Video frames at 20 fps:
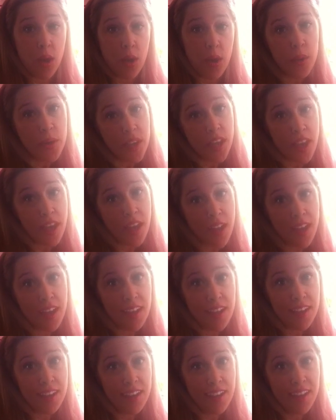
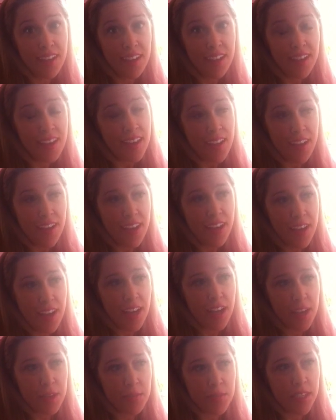Okay.
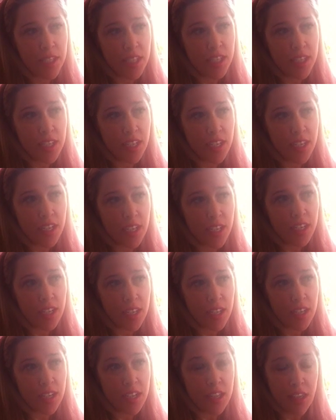I mean,
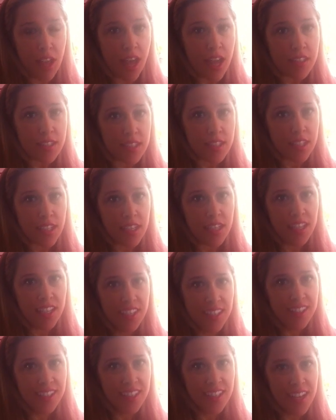
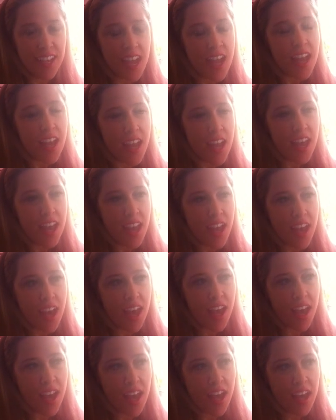classy
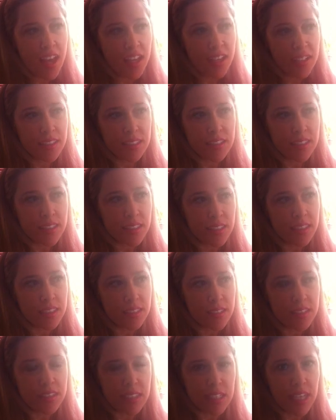and
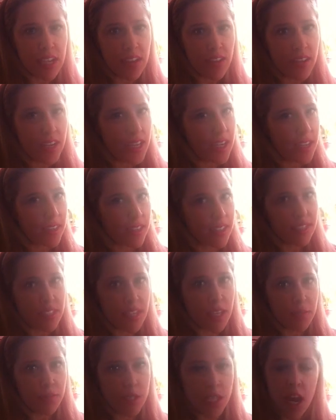scary at the
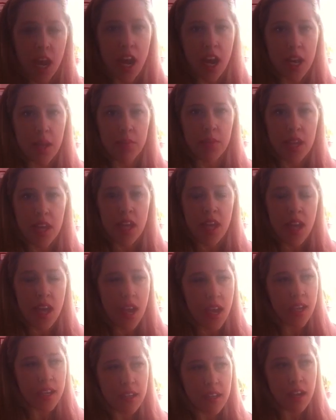same time.
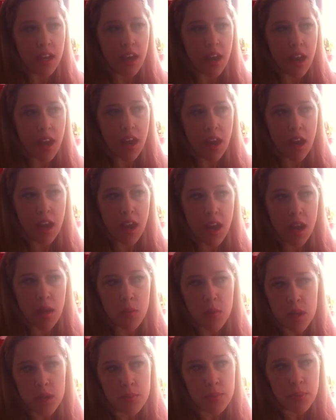And I
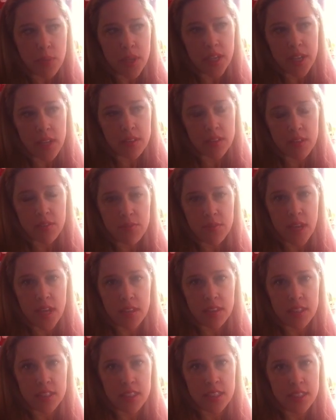want to point out the
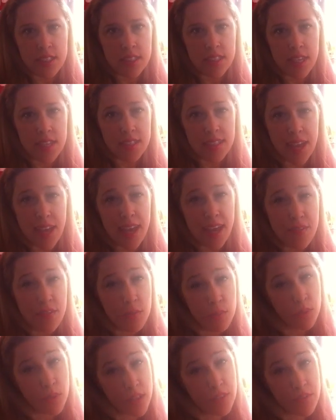fact that she says, "I have
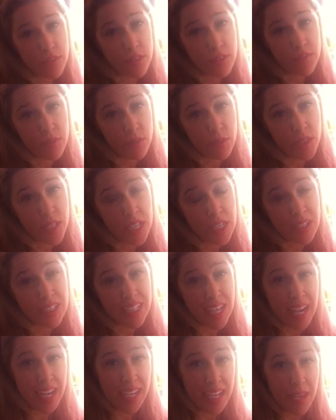a boyfriend of 3
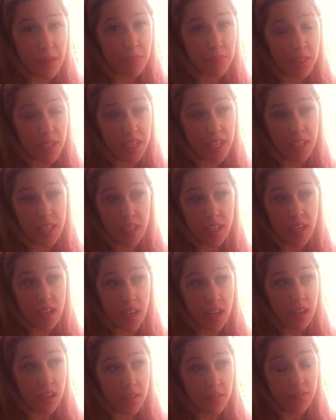years. I get plenty
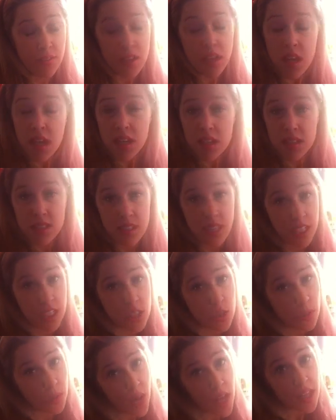of
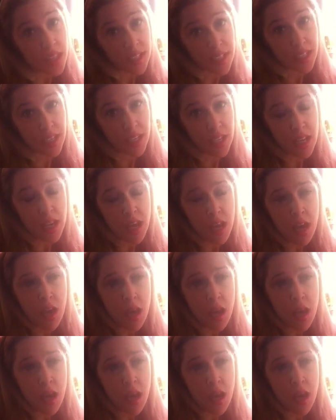sexuality."